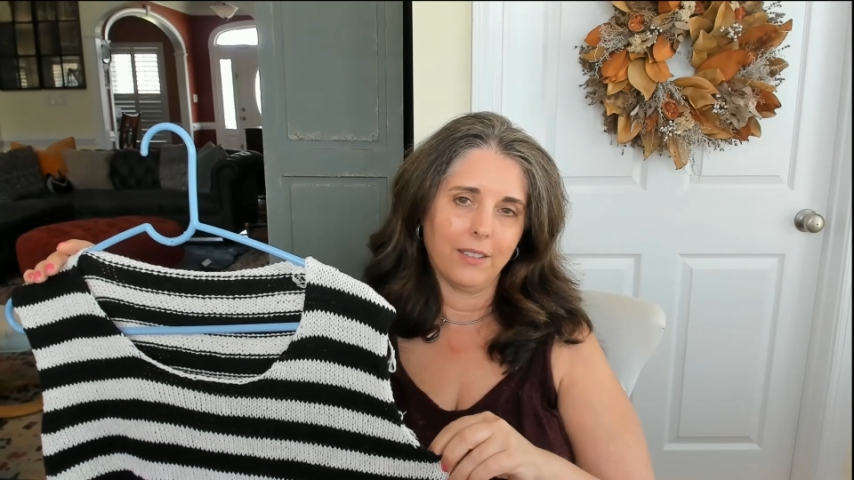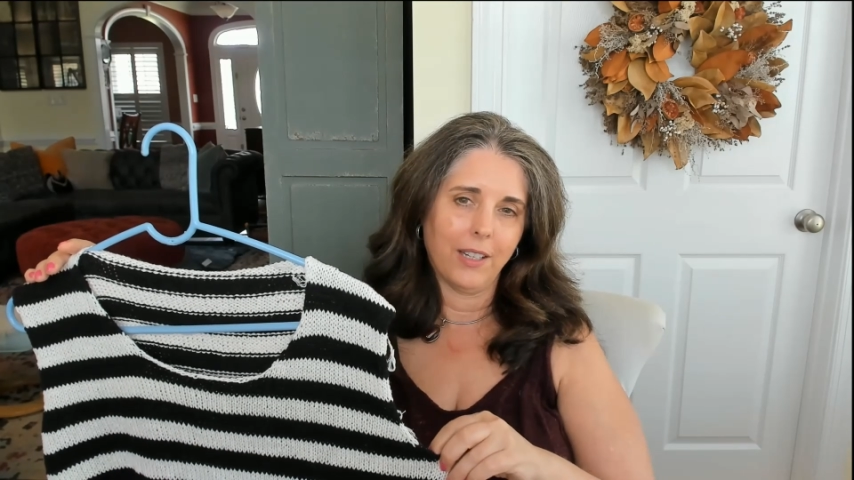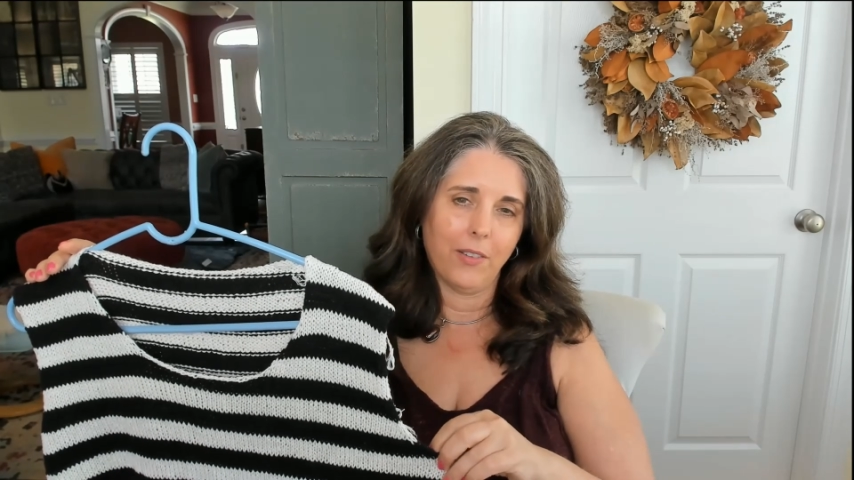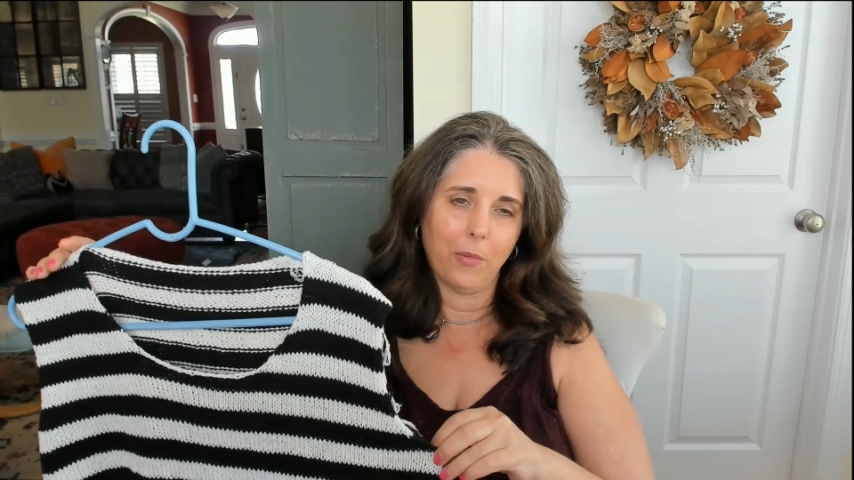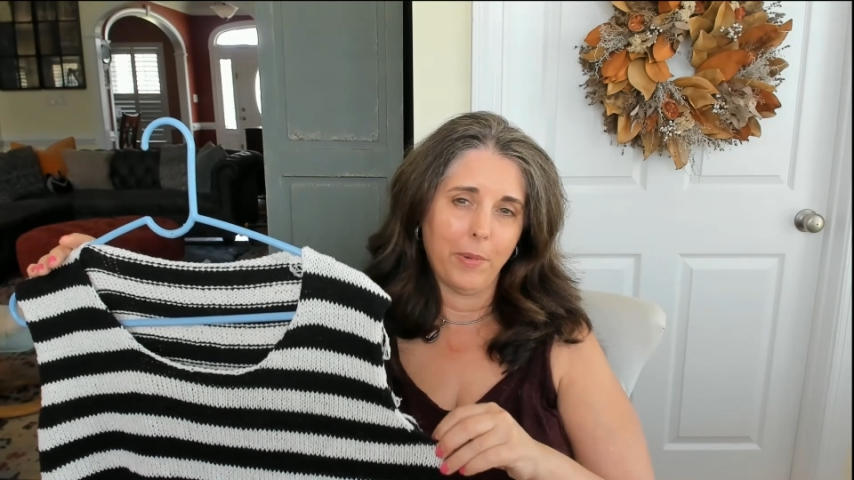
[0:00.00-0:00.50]

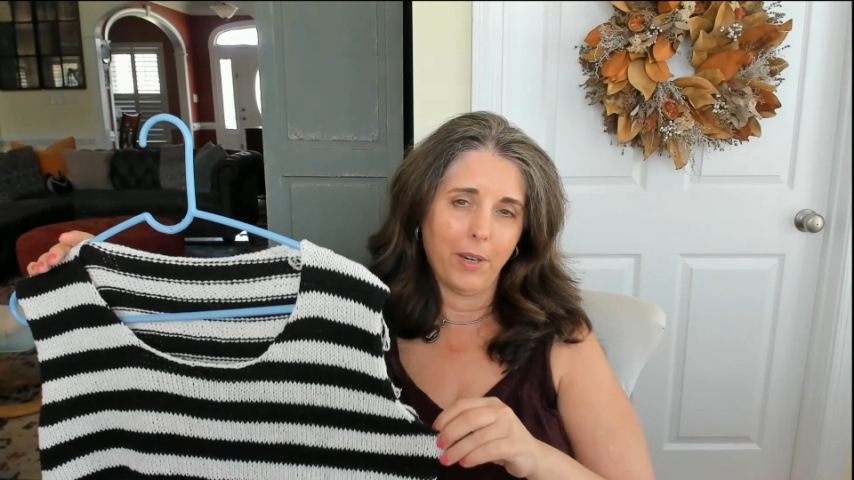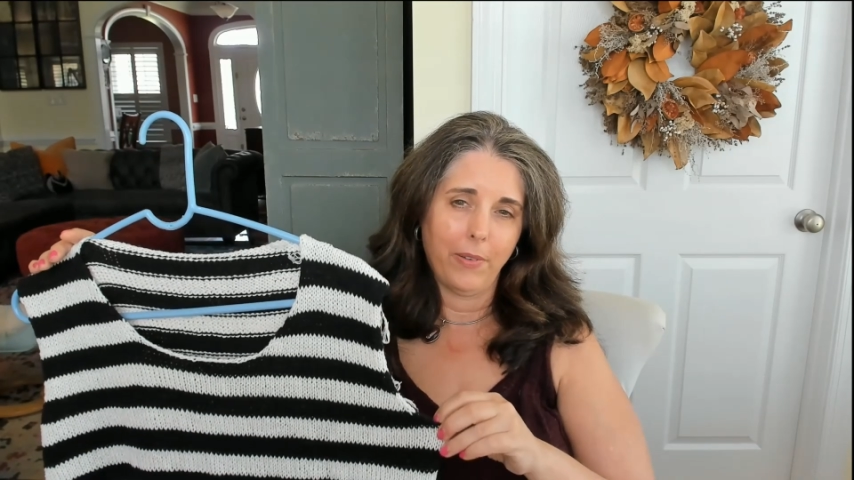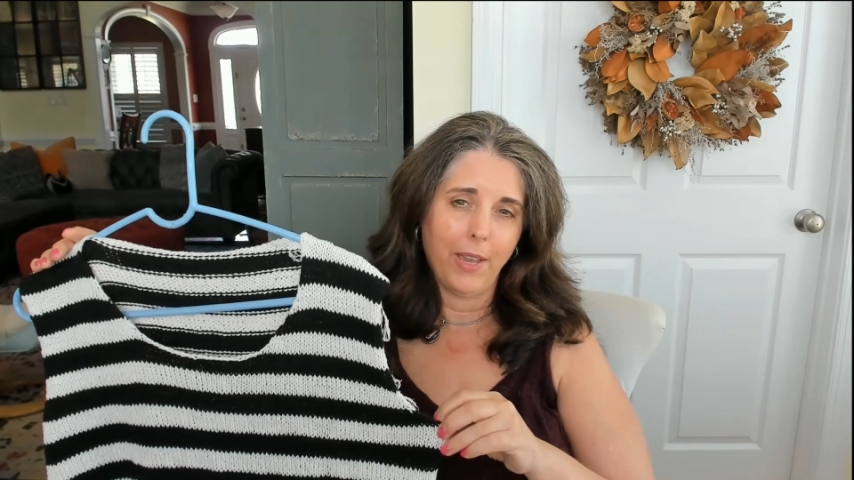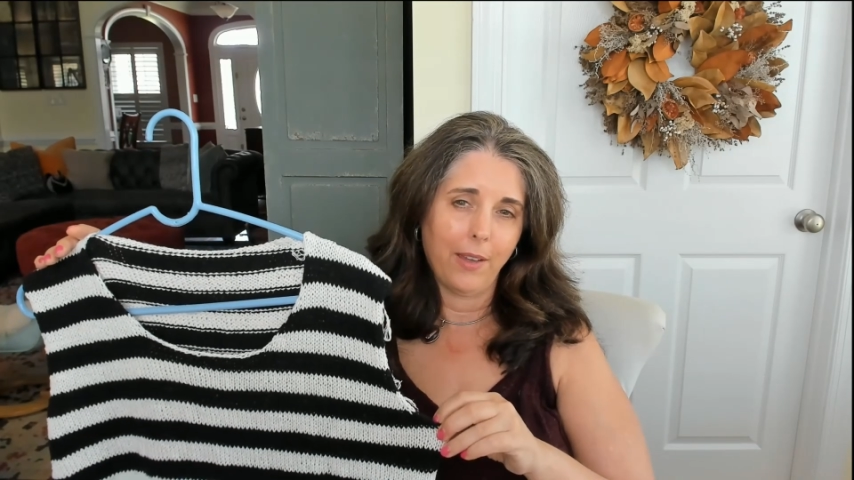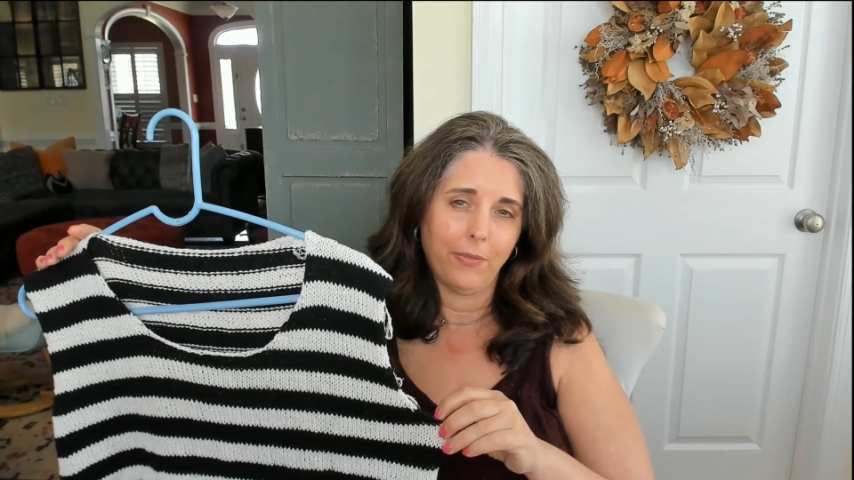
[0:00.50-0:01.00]
every bit of
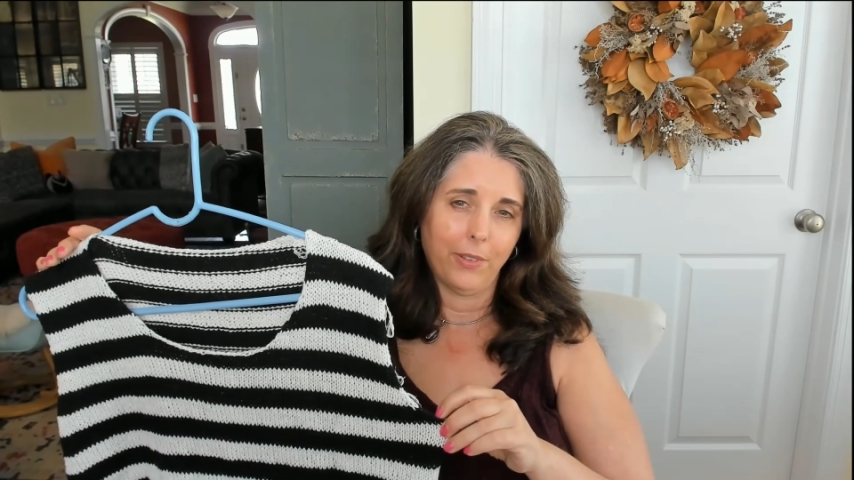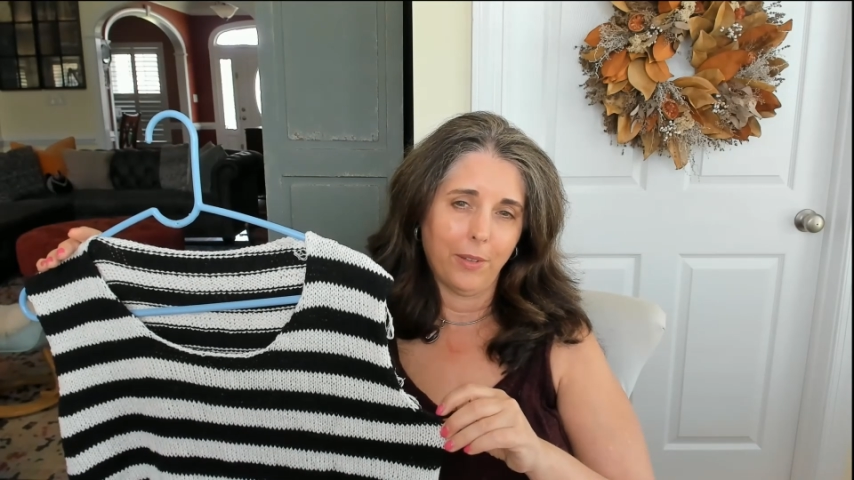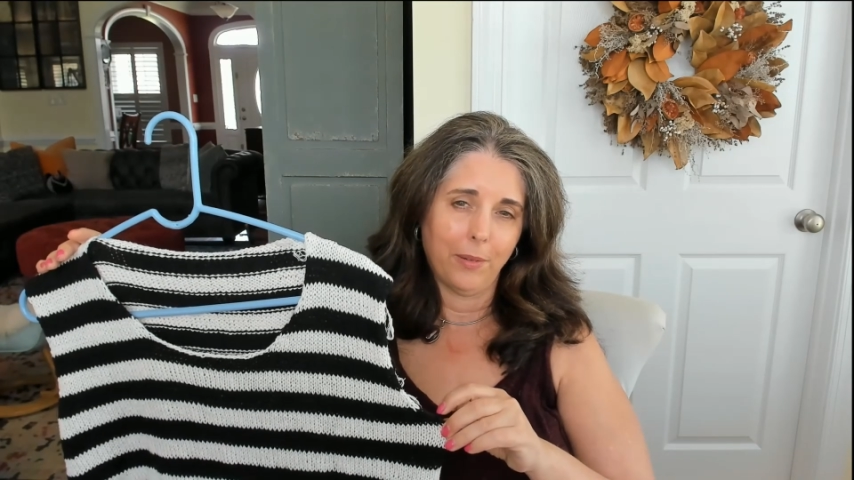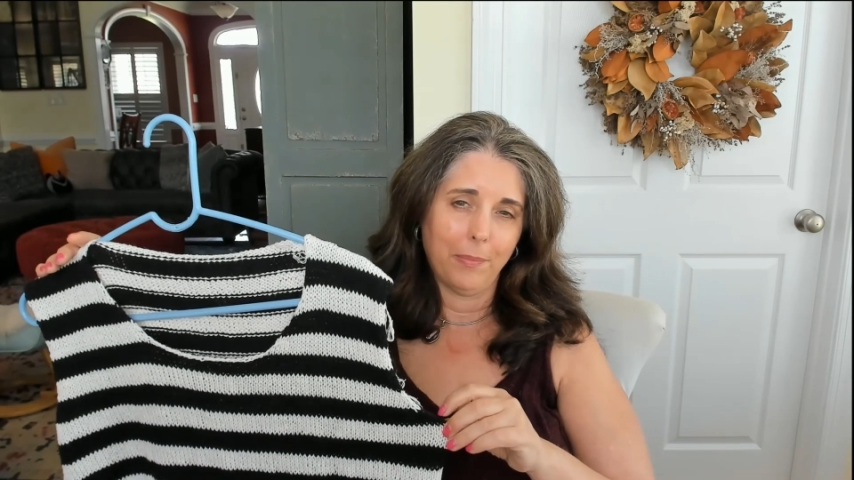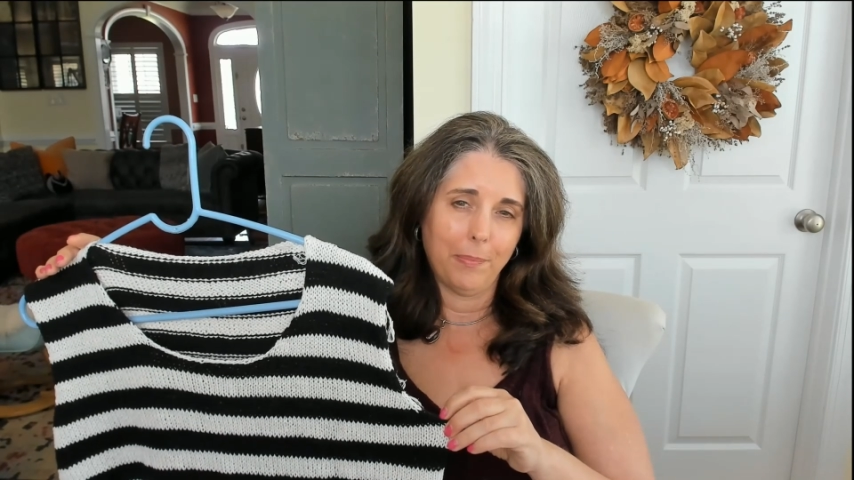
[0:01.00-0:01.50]
half of
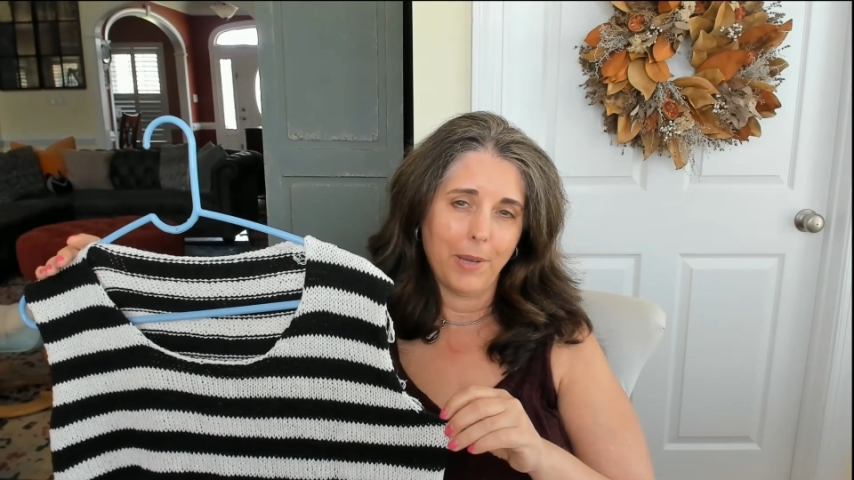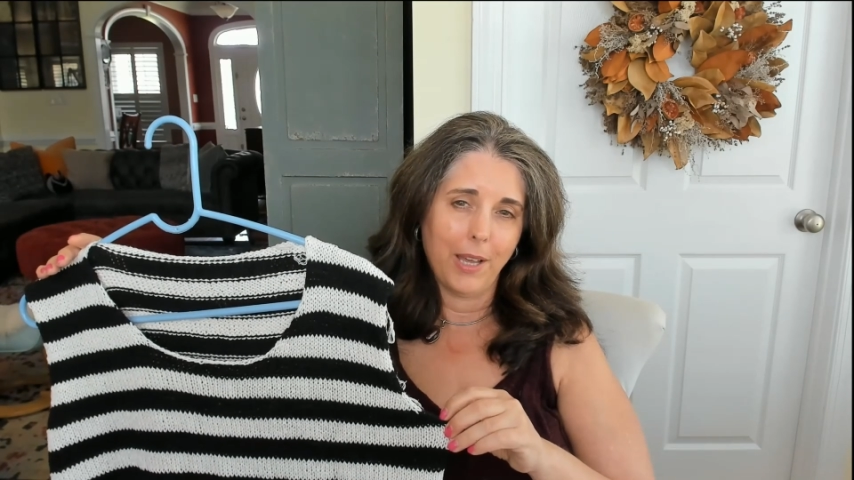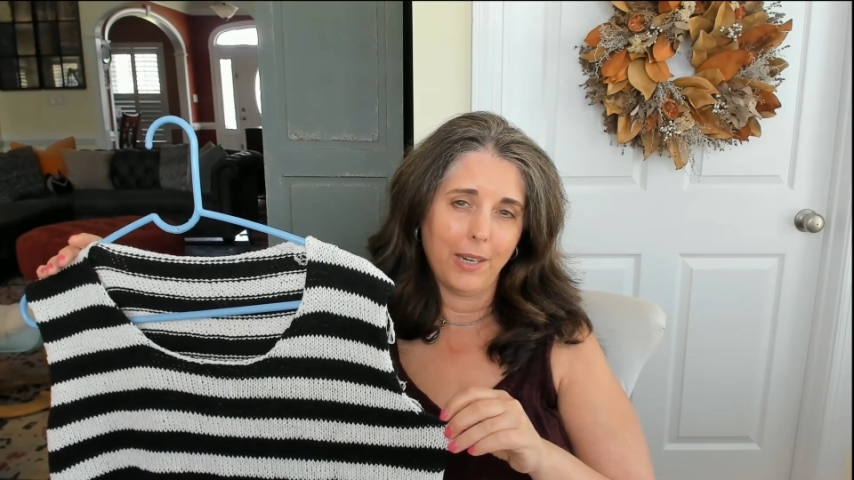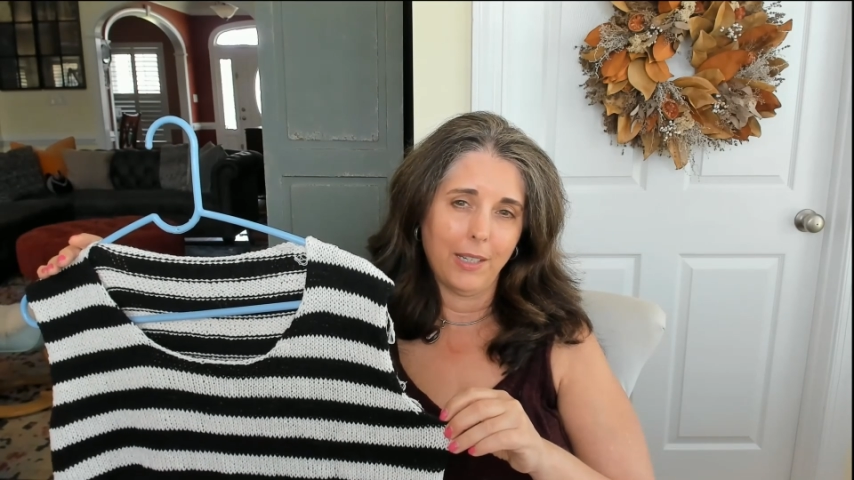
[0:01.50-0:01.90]
the body,